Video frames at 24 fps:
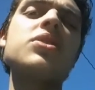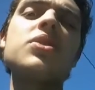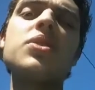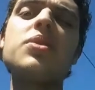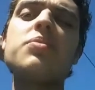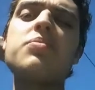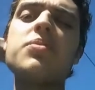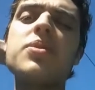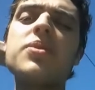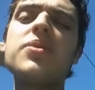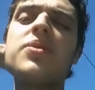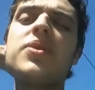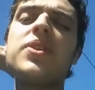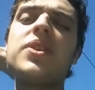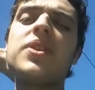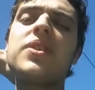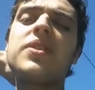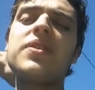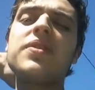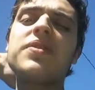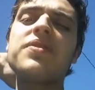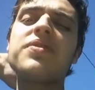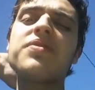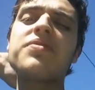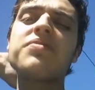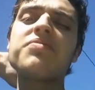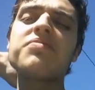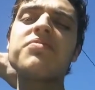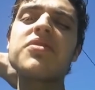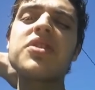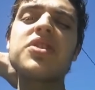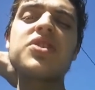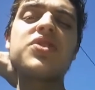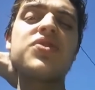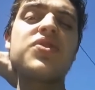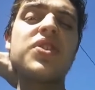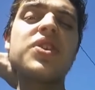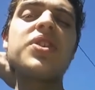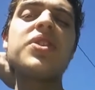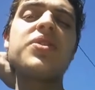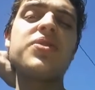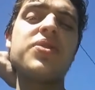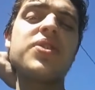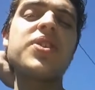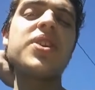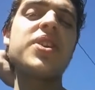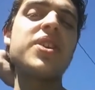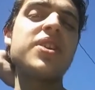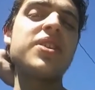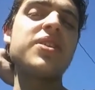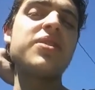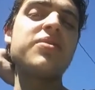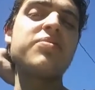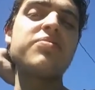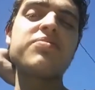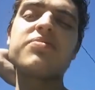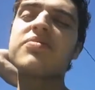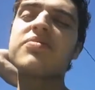good movie. It's very funny.